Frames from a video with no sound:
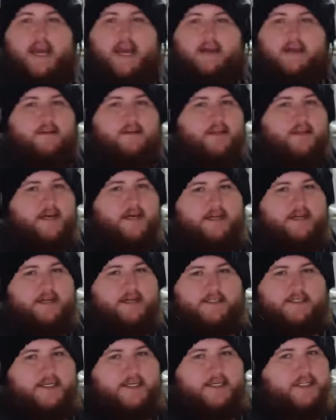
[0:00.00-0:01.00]
on the head,
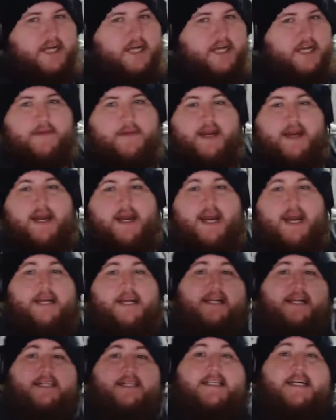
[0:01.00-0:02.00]
CJ. I mean, hey,
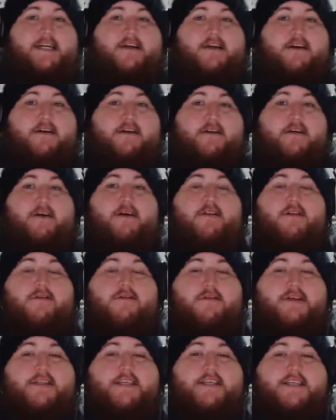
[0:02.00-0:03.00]
Nintendo, look
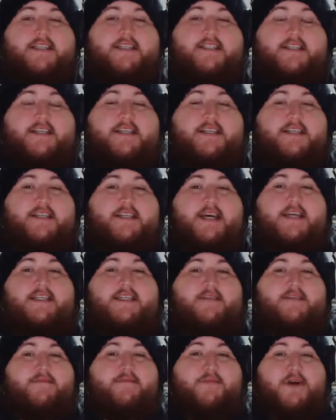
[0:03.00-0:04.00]
at the success
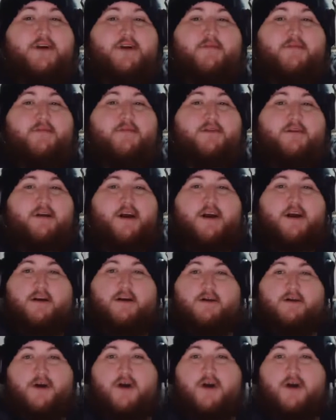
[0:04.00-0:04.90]
of Pokemon Go.